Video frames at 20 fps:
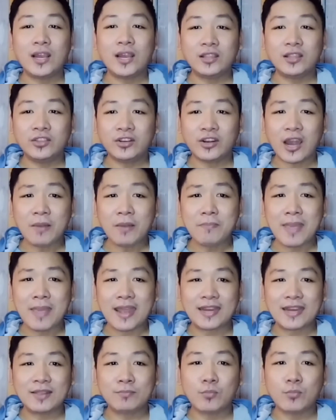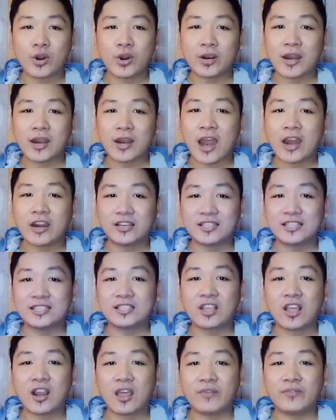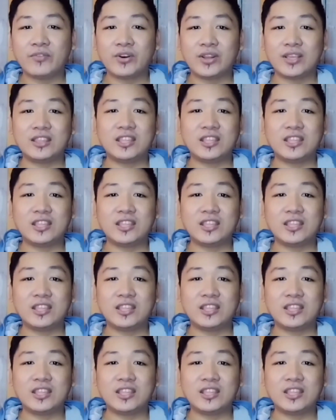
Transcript: there are many more artists collaborated